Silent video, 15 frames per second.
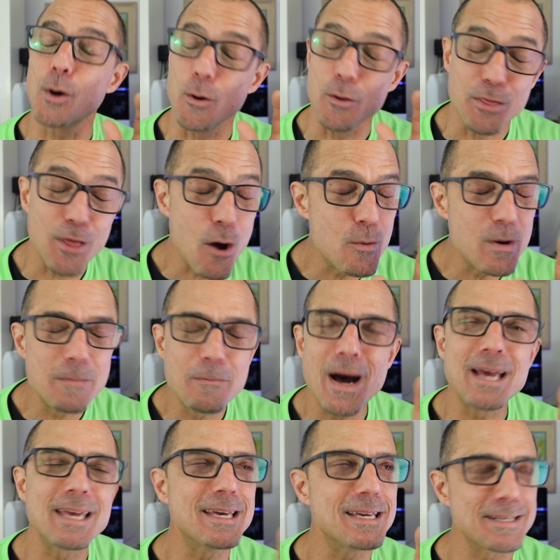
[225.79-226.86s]
Although in
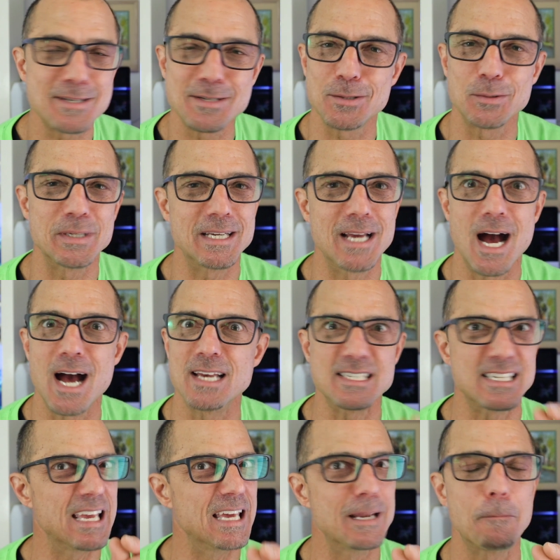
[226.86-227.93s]
my history,
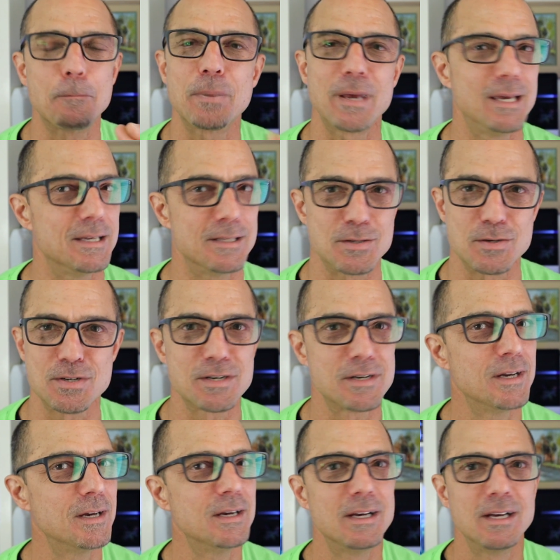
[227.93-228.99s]
guys, in a pinch,
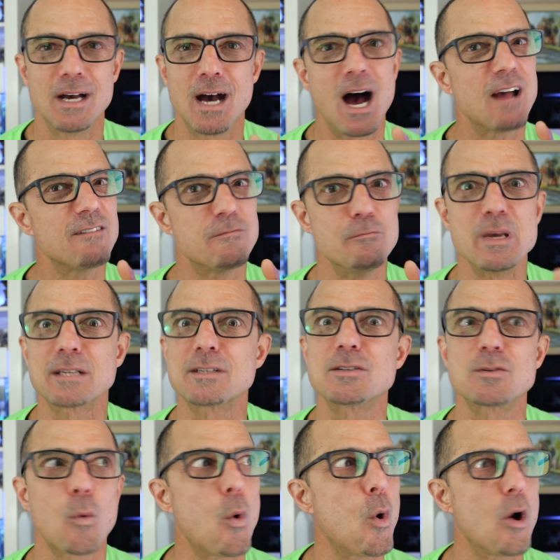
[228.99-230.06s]
I've
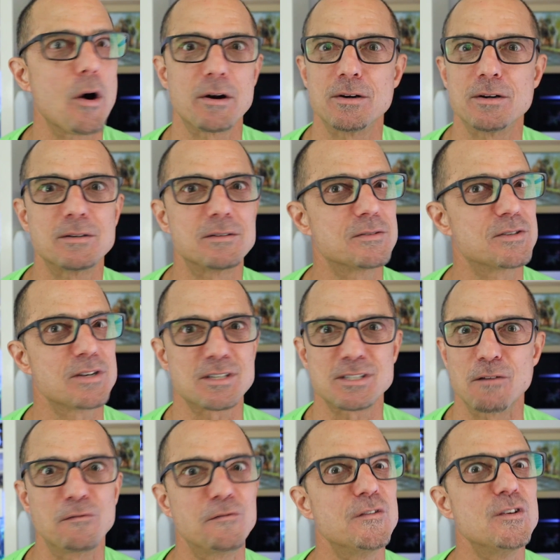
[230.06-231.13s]
mixed water just
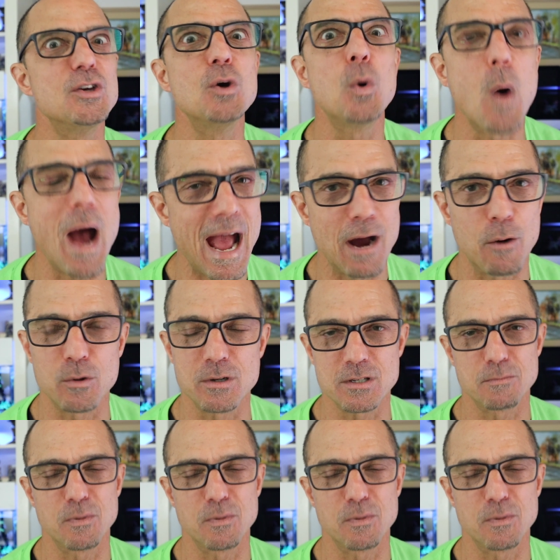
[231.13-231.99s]
a few hours